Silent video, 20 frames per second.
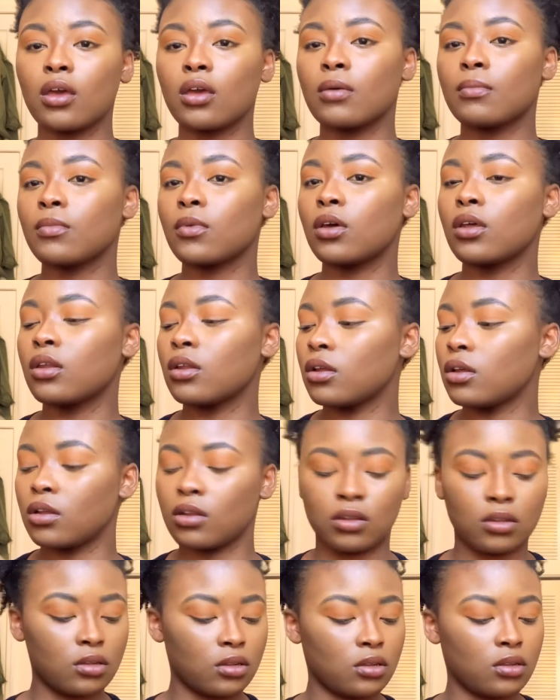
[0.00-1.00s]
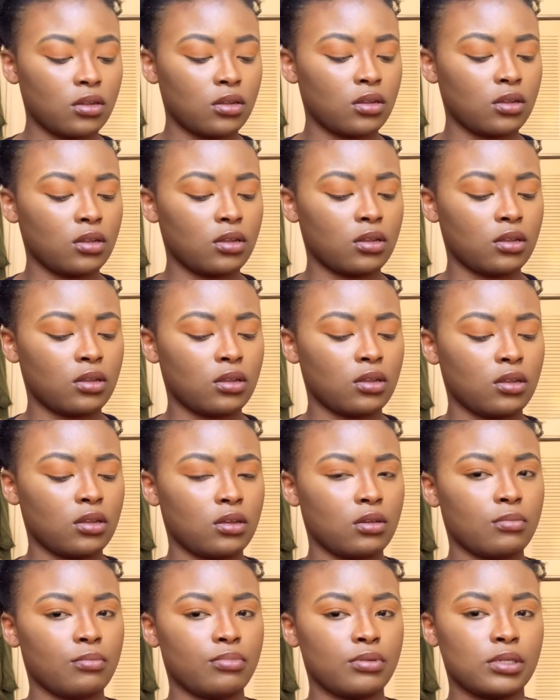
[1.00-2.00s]
I'm gonna
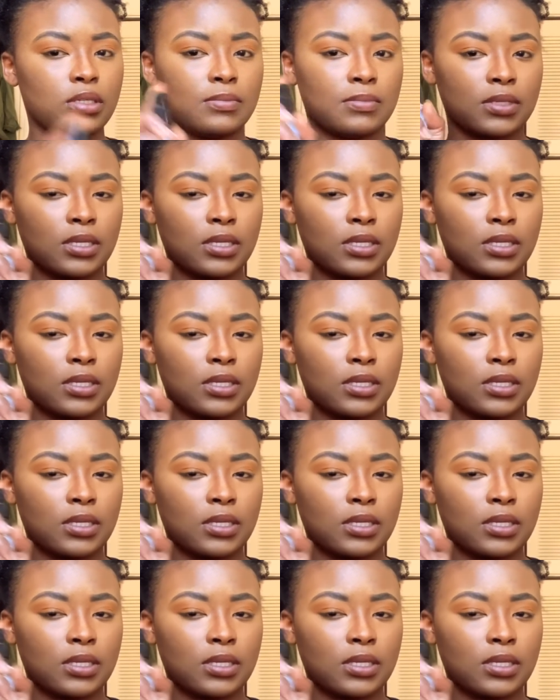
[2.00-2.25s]
put some